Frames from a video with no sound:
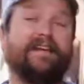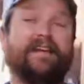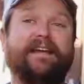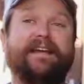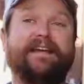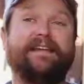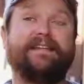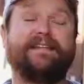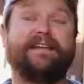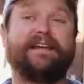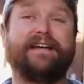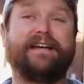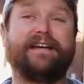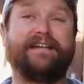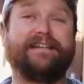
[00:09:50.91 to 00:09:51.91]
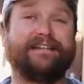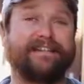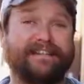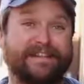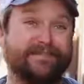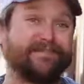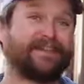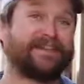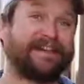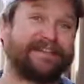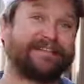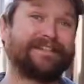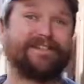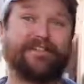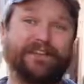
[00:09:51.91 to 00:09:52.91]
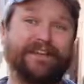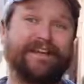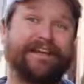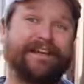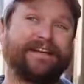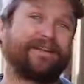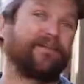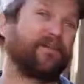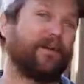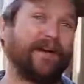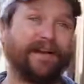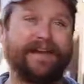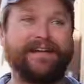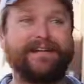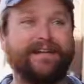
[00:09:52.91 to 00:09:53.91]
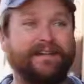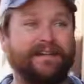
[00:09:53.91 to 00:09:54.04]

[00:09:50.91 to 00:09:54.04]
And the stems tasted green, and the wine